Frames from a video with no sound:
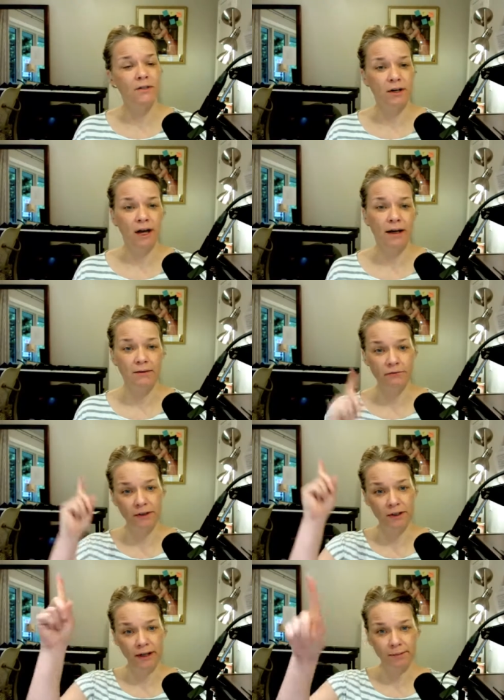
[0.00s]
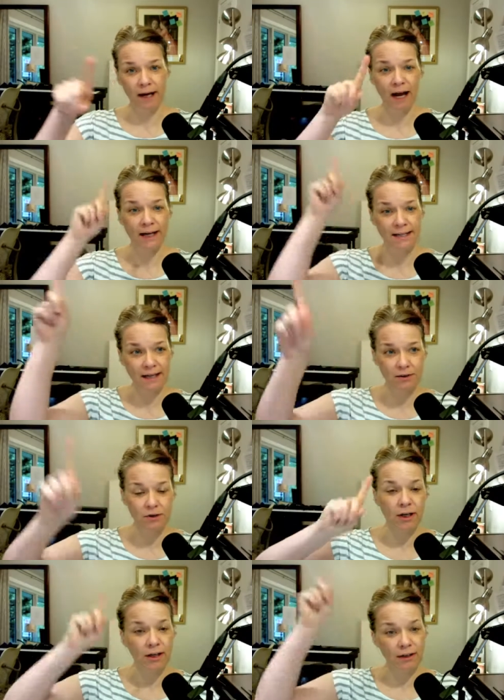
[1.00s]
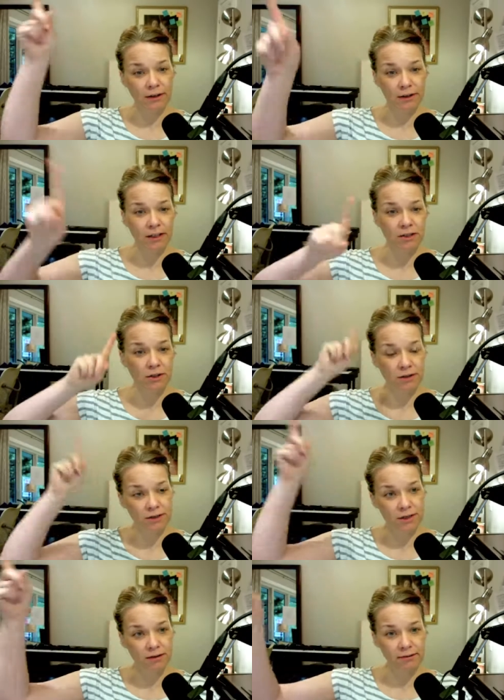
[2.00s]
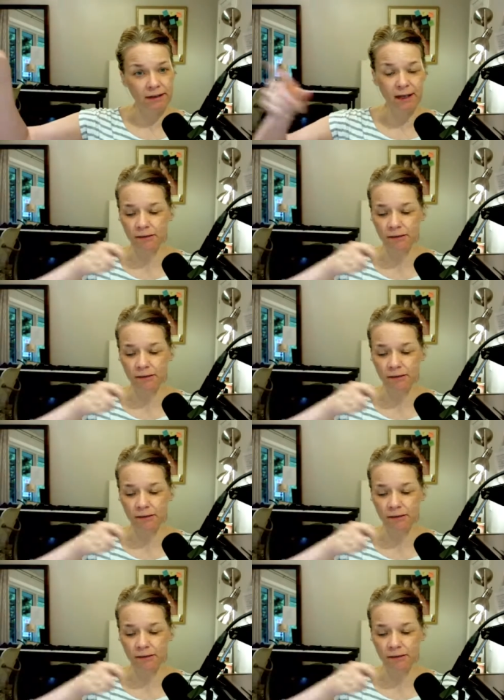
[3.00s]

So now I can feel like my high sounds are getting a little easier to hit.